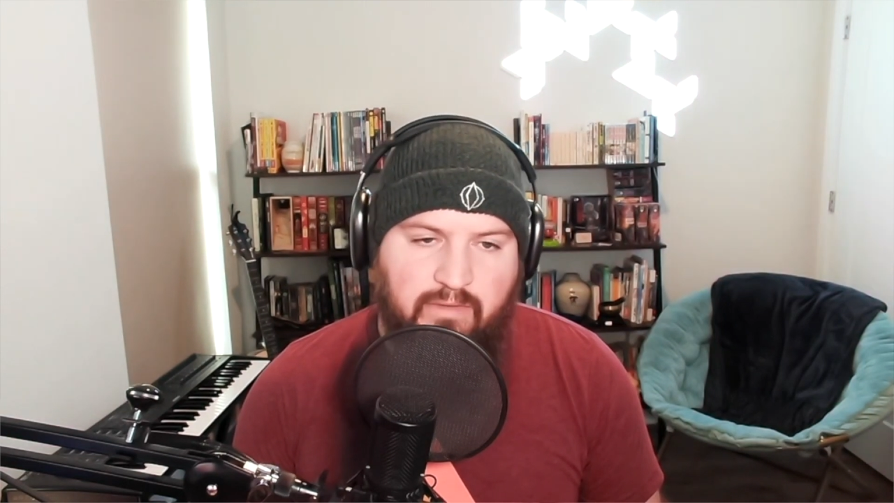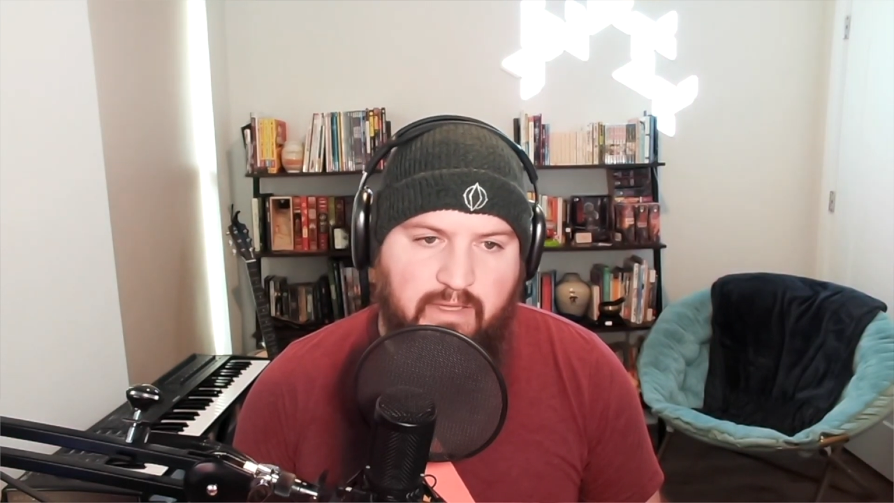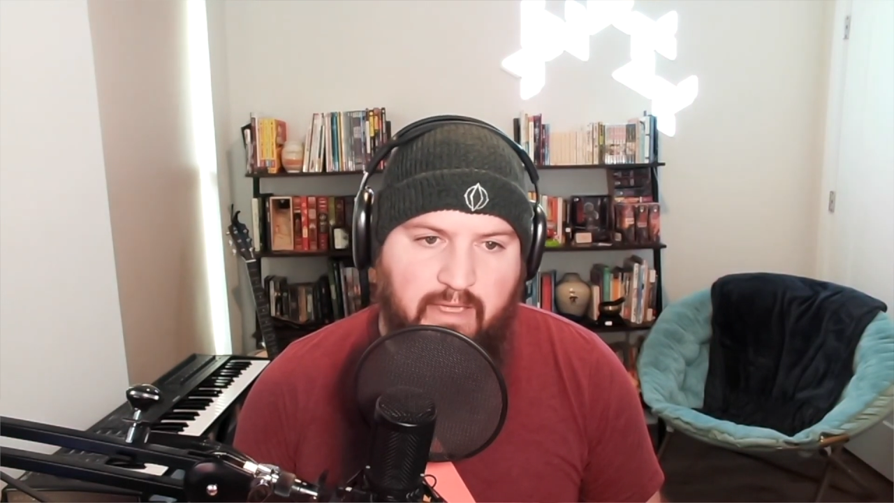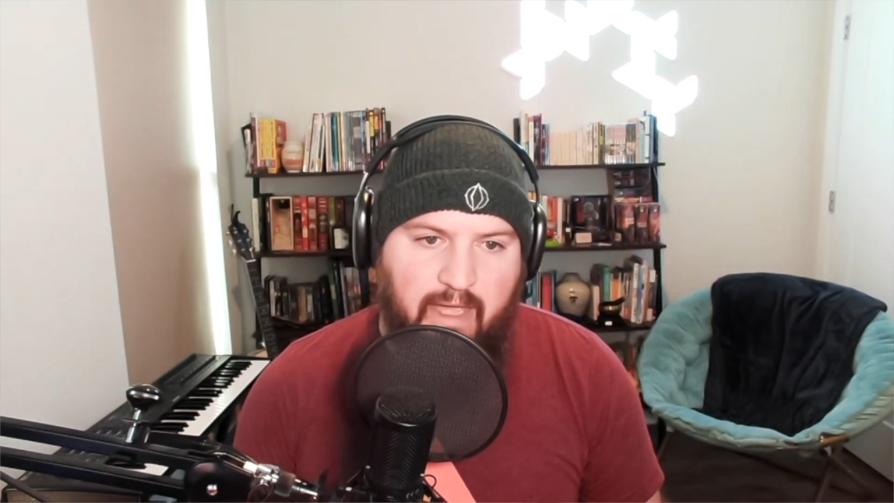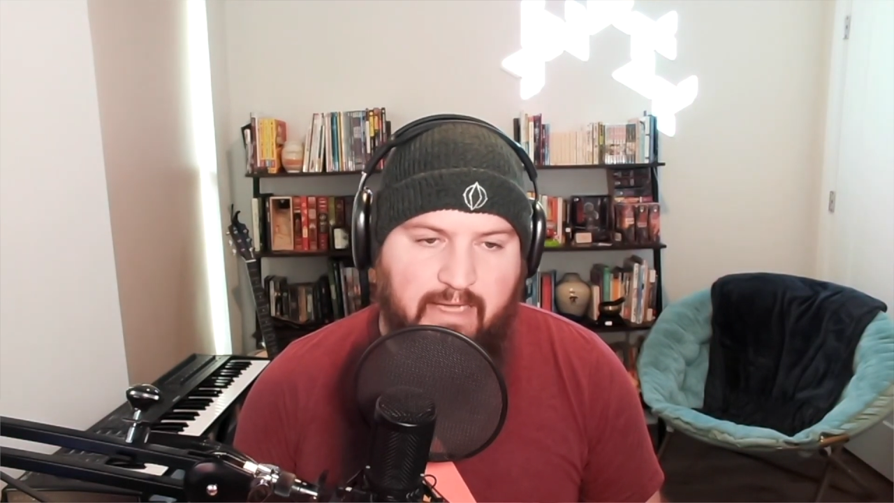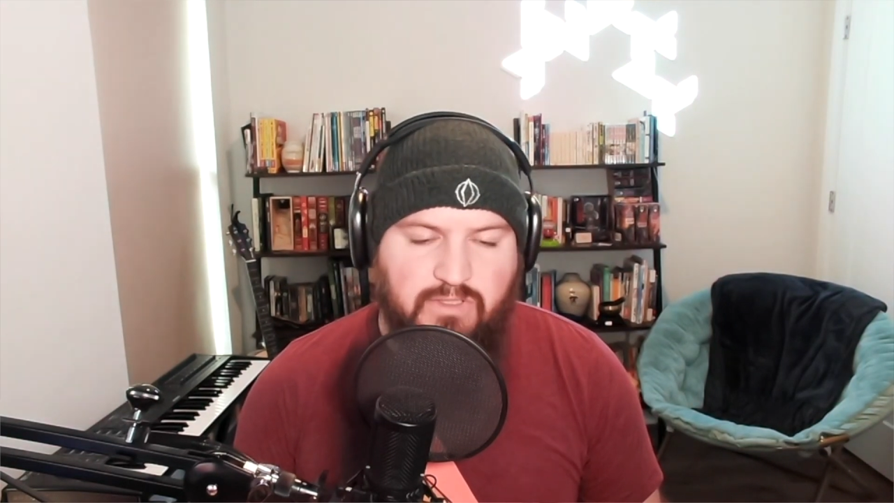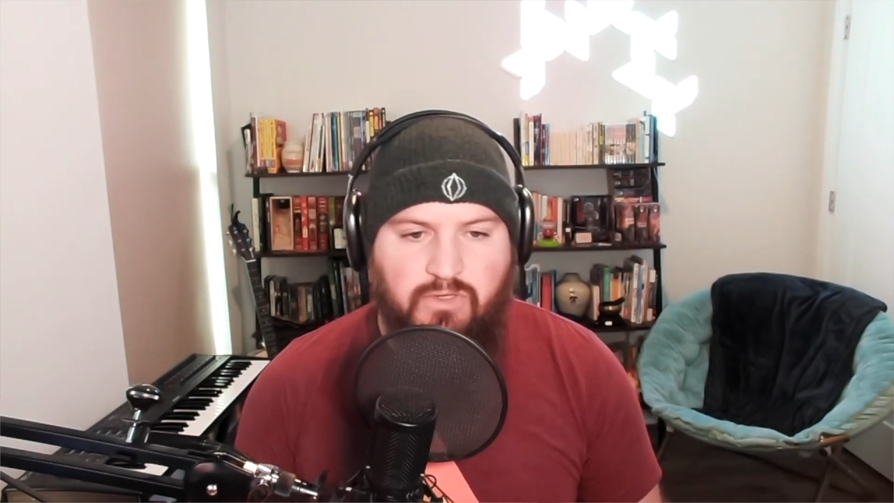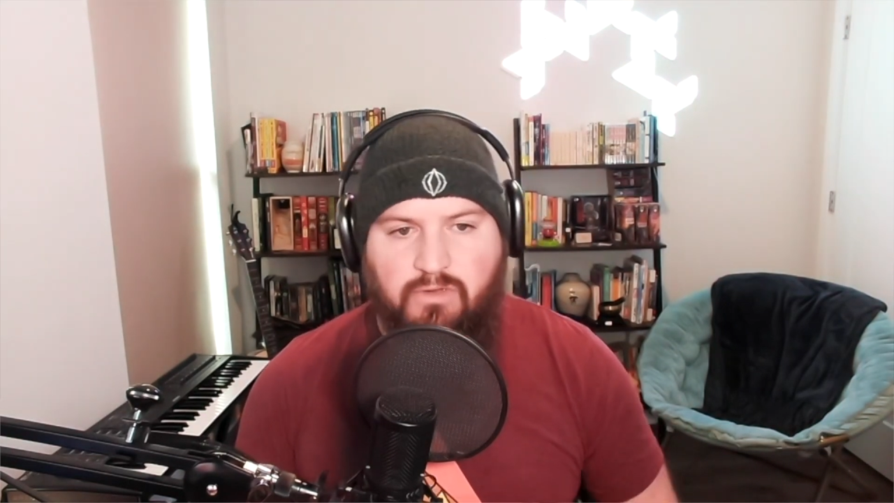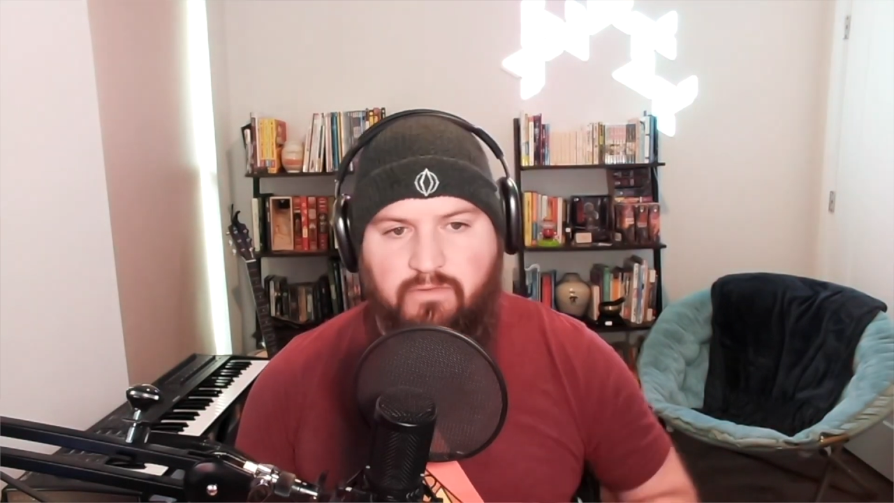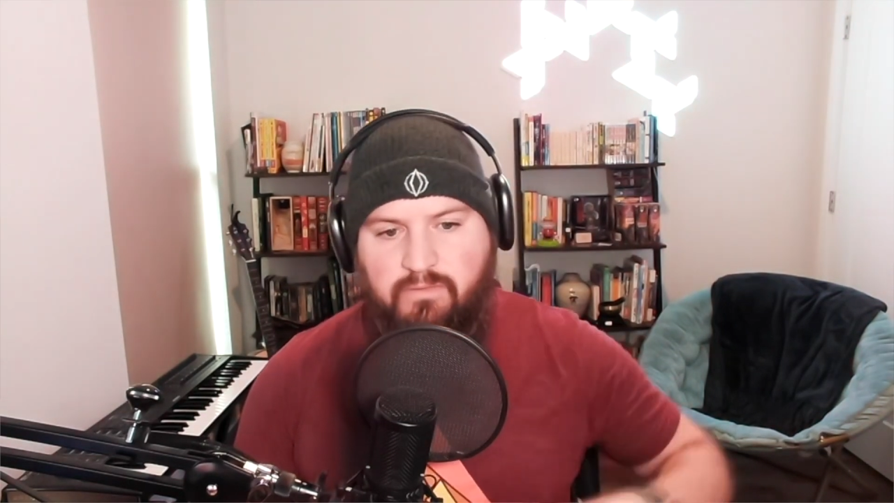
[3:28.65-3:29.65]
the
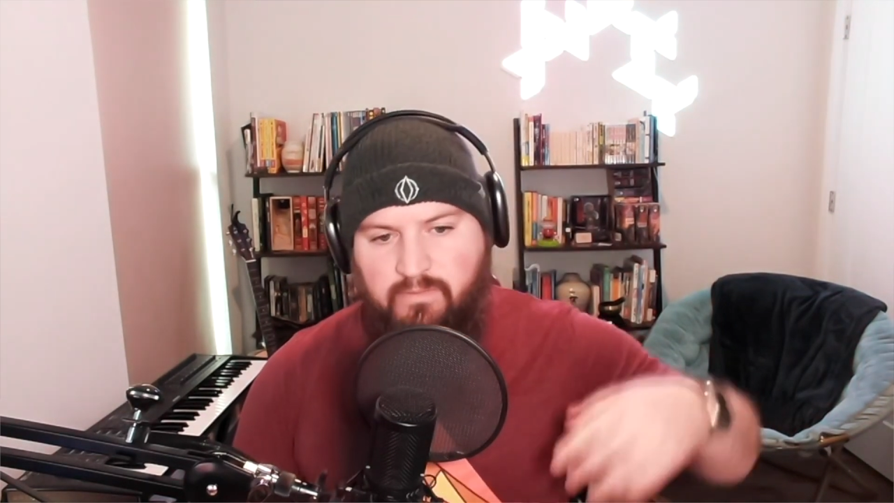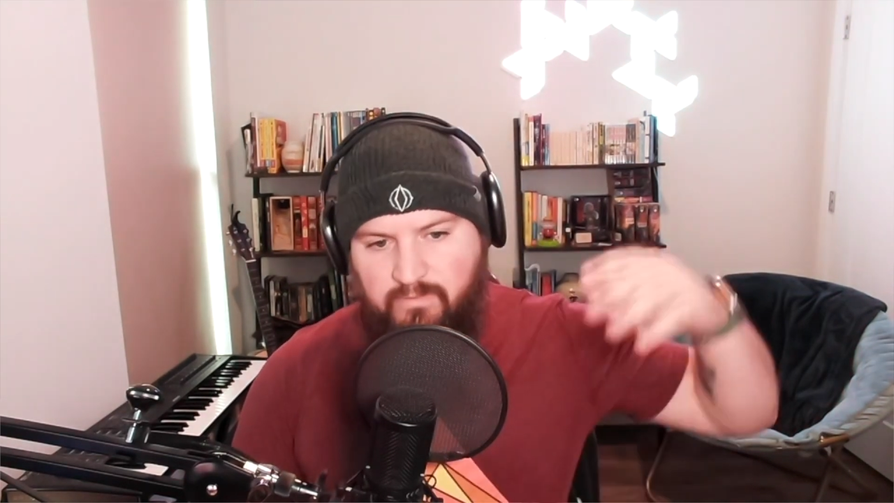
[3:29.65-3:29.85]
external